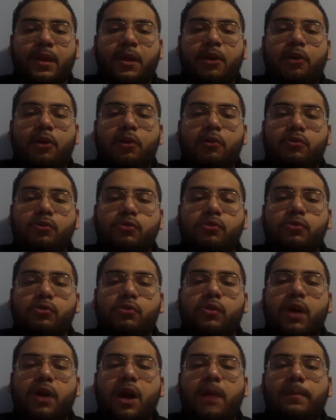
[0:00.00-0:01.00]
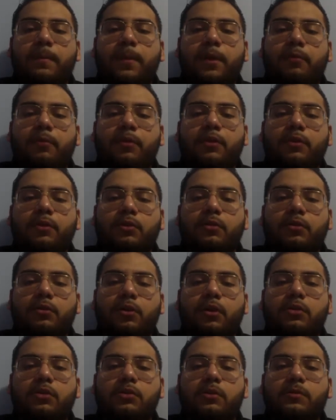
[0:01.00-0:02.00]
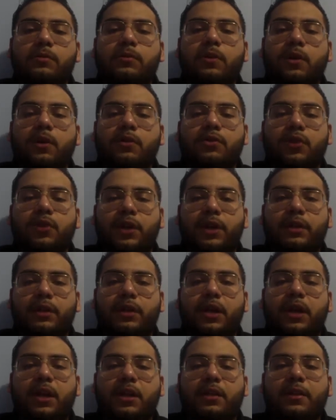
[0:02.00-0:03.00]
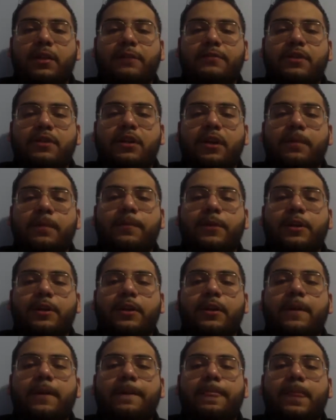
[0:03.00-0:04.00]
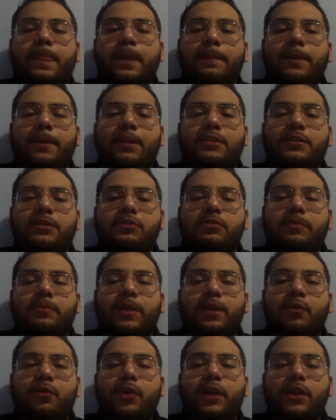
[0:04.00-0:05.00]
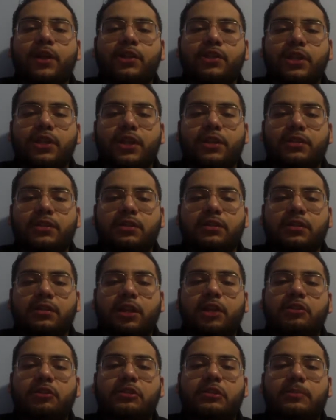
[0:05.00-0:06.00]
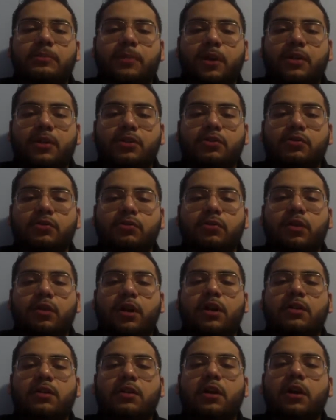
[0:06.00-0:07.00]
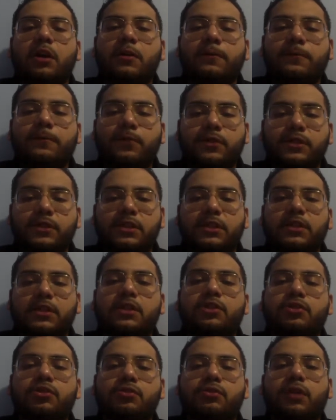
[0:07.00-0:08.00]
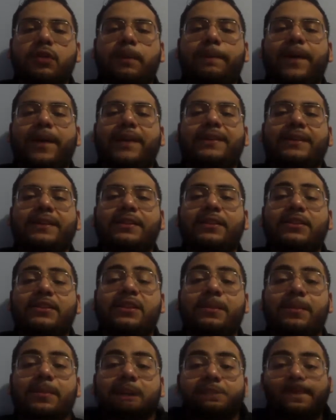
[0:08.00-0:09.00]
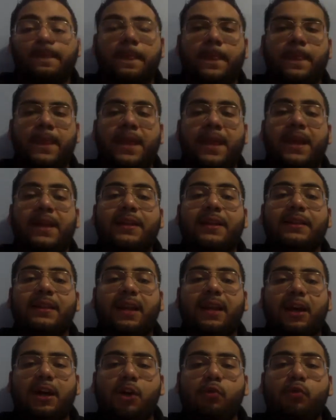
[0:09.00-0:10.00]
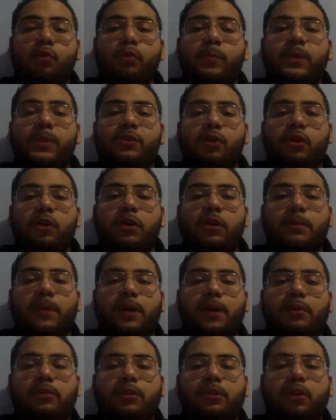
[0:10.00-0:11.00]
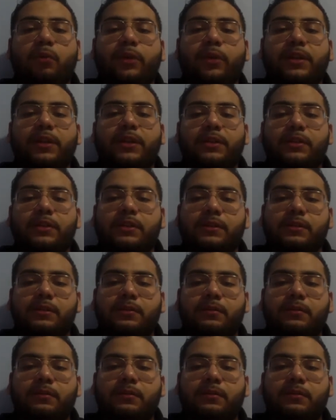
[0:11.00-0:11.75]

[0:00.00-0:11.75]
Also, operating with no long-term contract gives the company the ability to make quicker changes in response to an unforeseen issue impacting their supply chain. Now we'll be talking about their weaknesses.